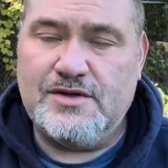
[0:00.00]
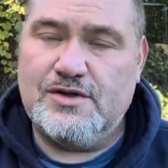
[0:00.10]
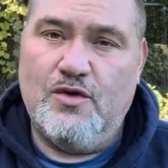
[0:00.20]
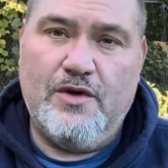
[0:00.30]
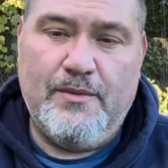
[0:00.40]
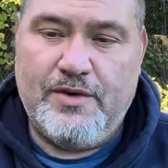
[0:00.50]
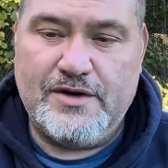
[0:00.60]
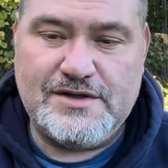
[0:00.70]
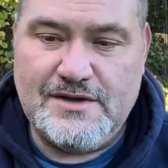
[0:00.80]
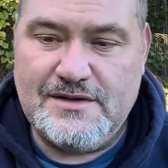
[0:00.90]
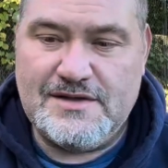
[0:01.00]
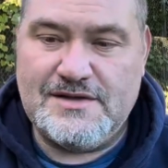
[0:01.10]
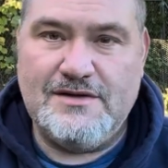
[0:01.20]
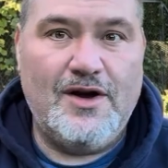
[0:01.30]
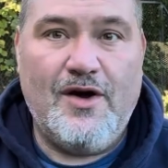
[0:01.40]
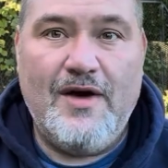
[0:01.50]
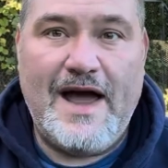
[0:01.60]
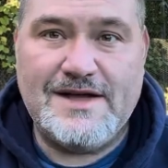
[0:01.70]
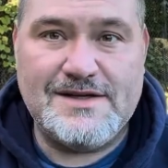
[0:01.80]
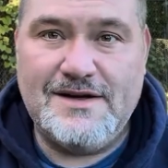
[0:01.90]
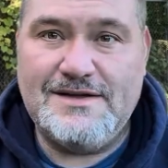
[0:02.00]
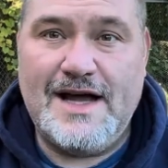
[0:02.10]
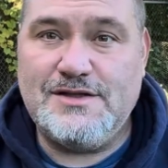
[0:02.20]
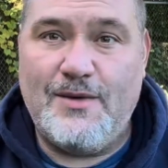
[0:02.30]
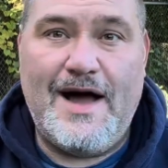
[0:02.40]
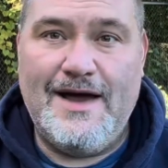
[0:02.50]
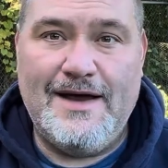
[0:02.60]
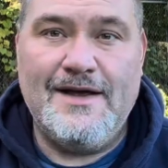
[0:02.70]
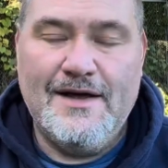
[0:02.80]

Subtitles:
so when a person, has a Tatuaje,